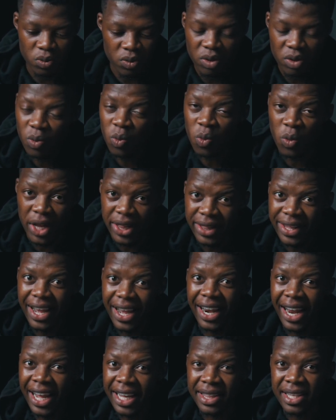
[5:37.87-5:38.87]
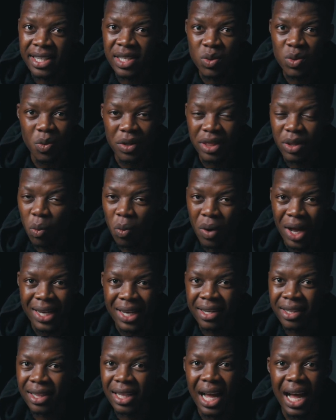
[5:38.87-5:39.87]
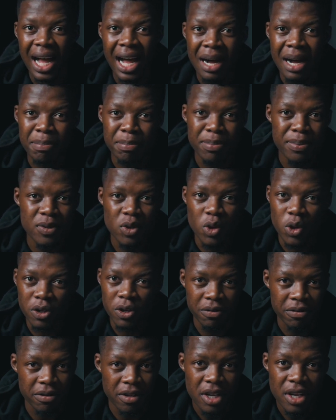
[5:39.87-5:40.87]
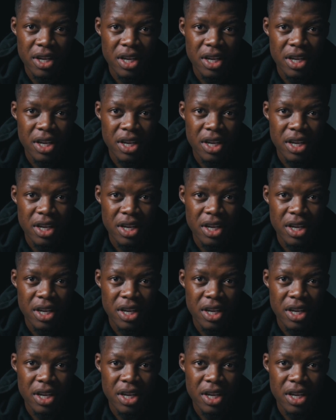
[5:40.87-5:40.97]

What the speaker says: when they are like this with the 1-0 up, sort of